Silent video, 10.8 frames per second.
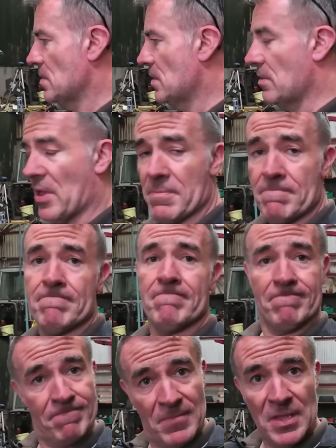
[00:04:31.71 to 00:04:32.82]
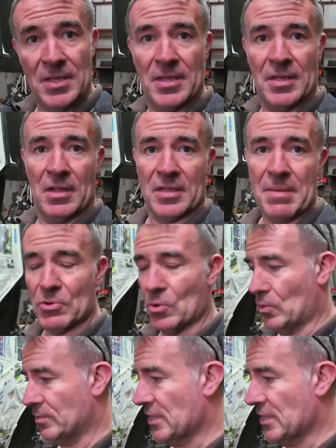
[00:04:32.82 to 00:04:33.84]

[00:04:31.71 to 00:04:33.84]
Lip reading: Anyway, I'll keep going.